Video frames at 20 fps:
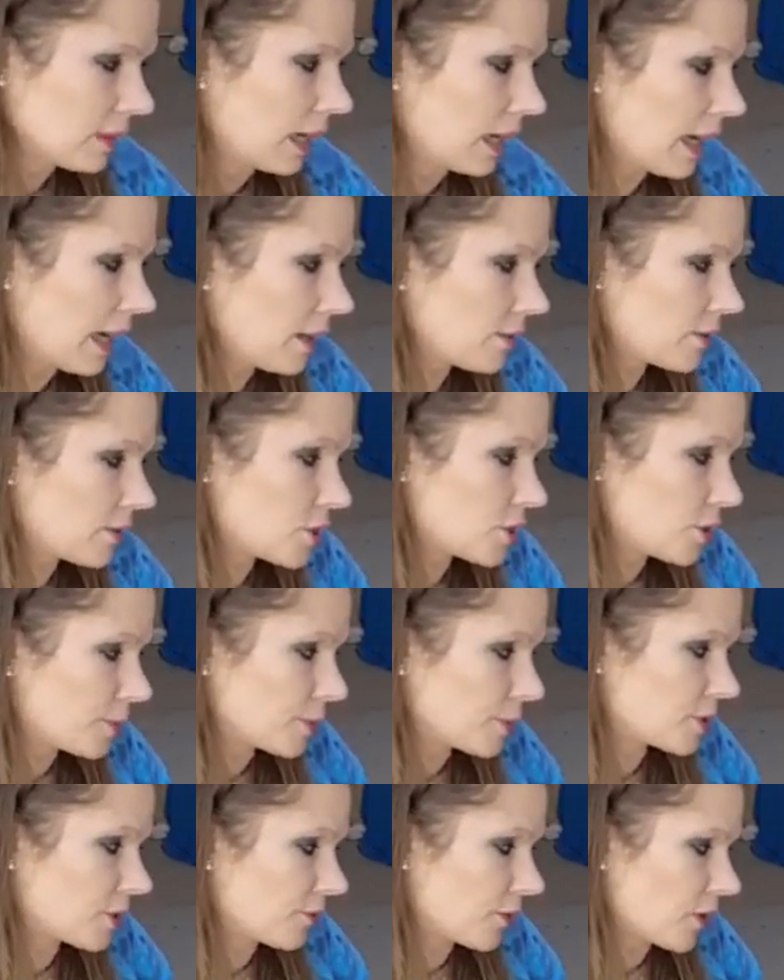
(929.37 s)
and the Super
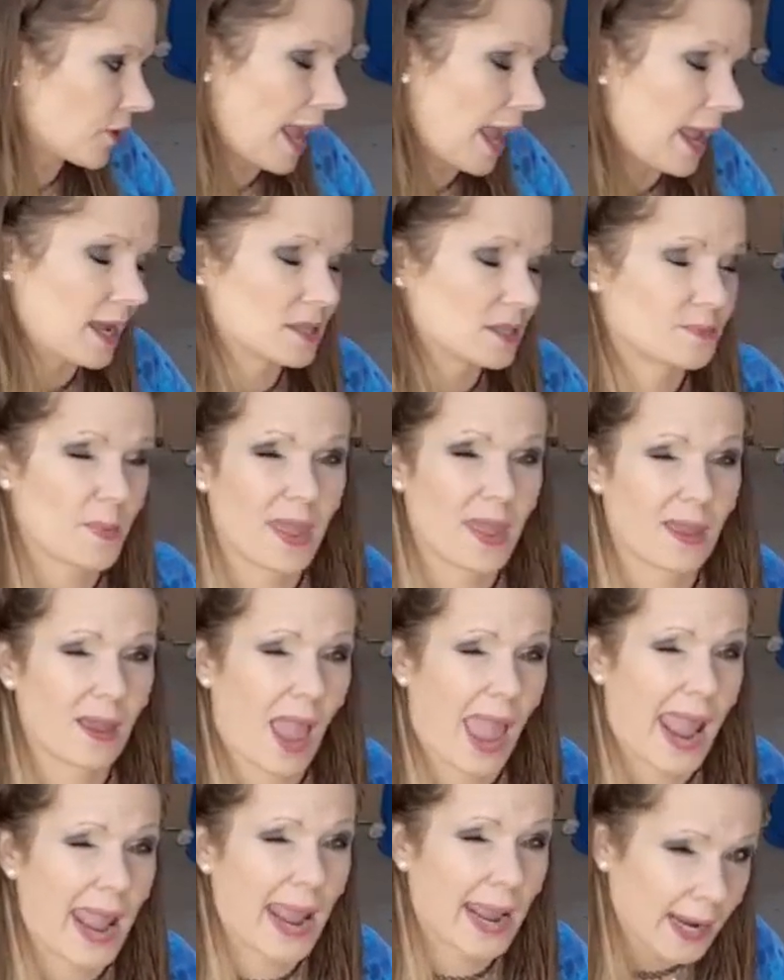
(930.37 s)
Silver Haze being
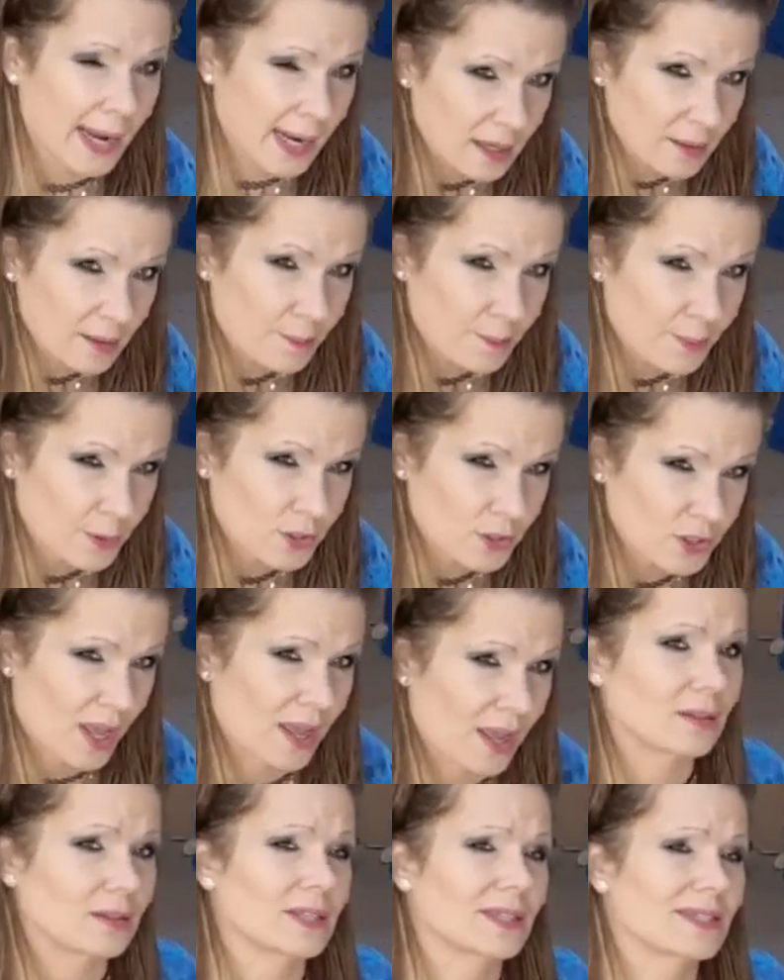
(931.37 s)

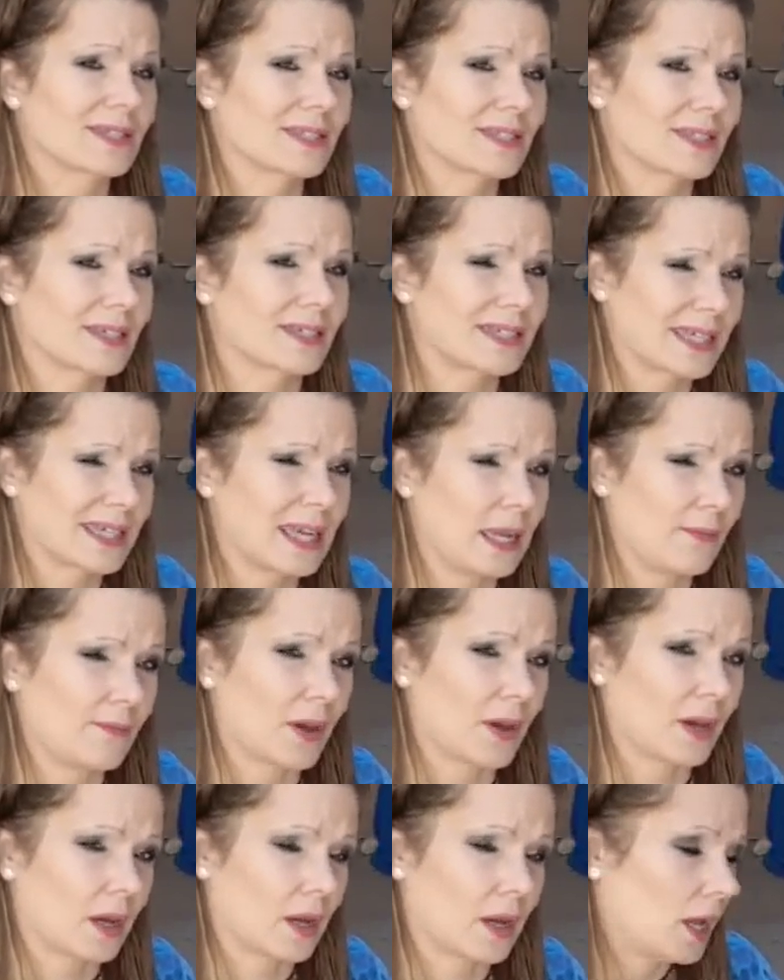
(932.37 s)
80%
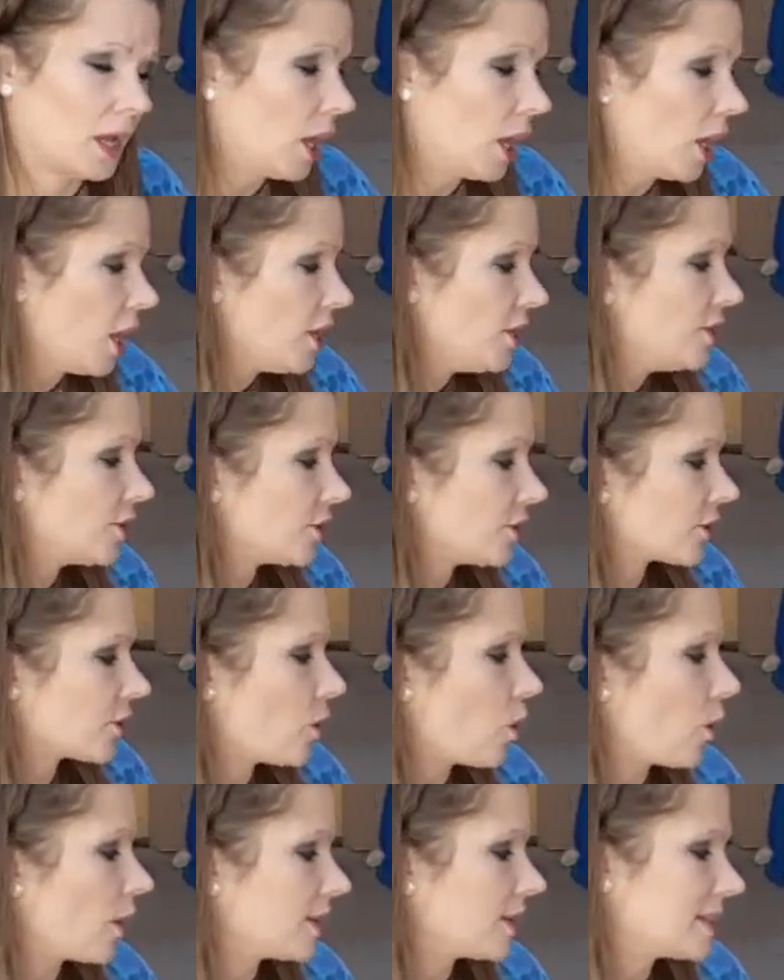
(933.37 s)
sativa, you're
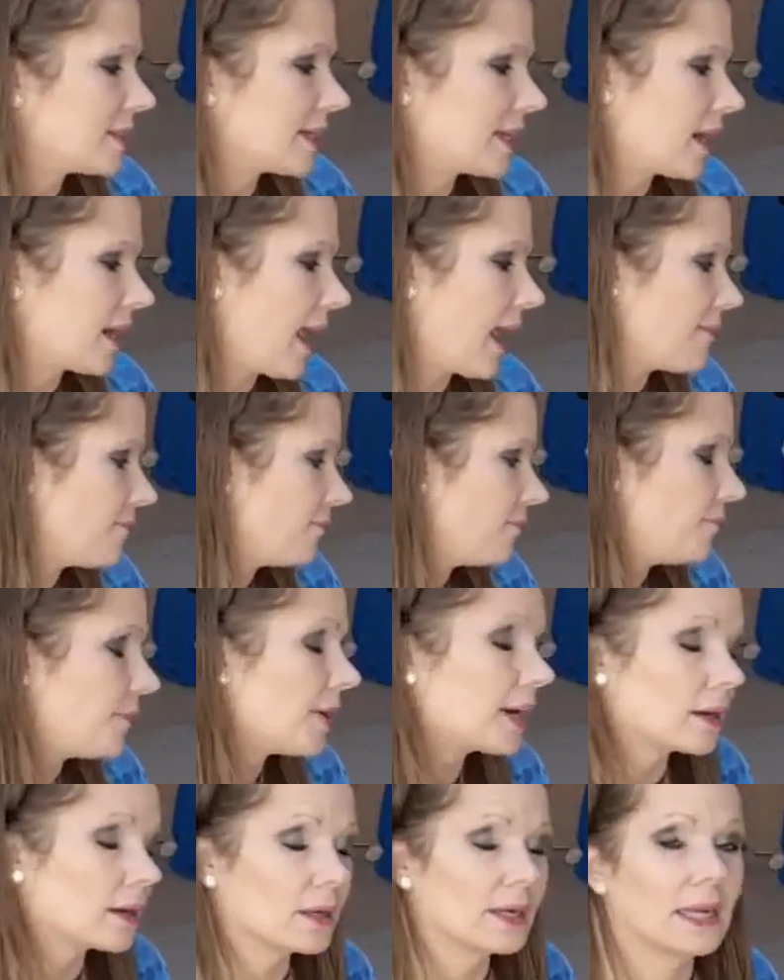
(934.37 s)
going to get a
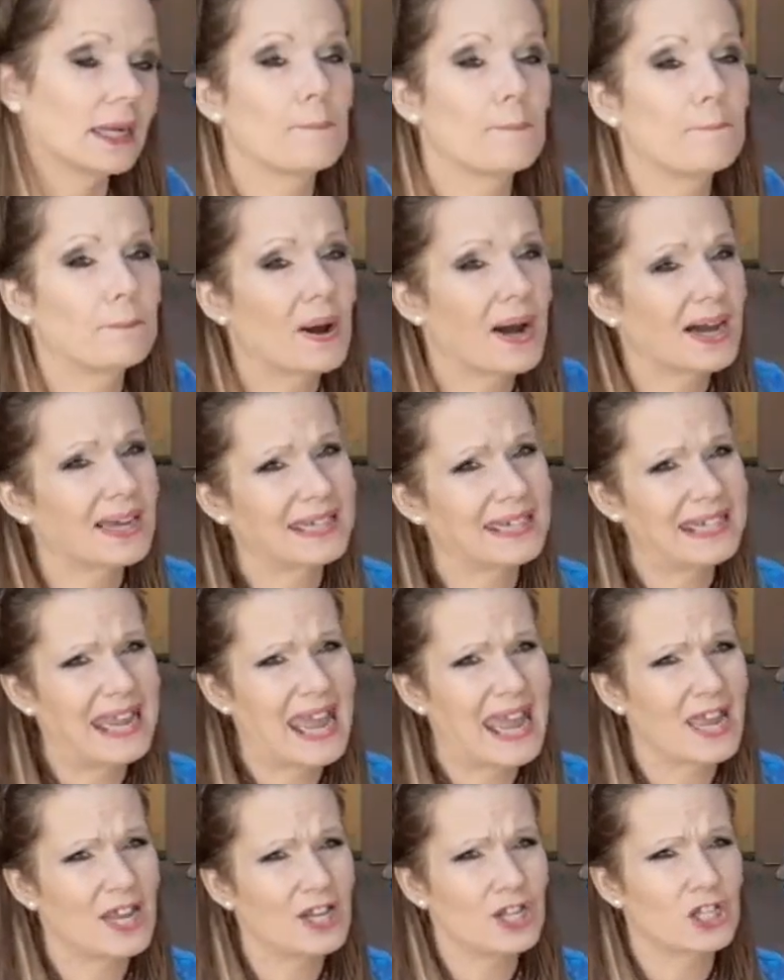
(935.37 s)
very body
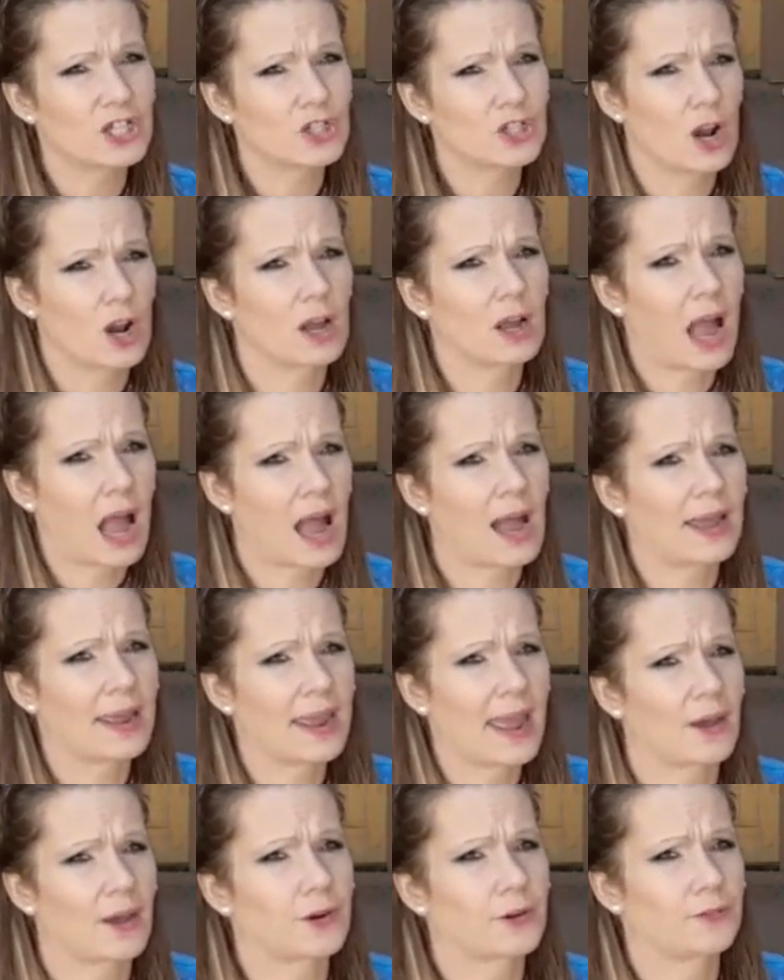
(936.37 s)
headstrong high
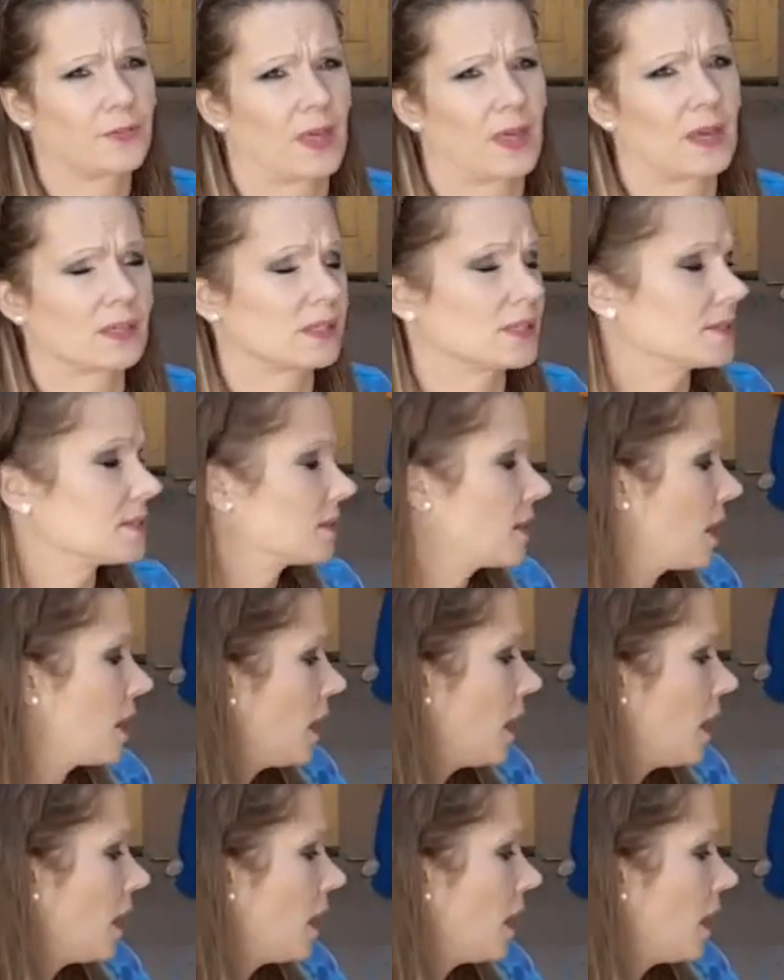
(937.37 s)
out of this.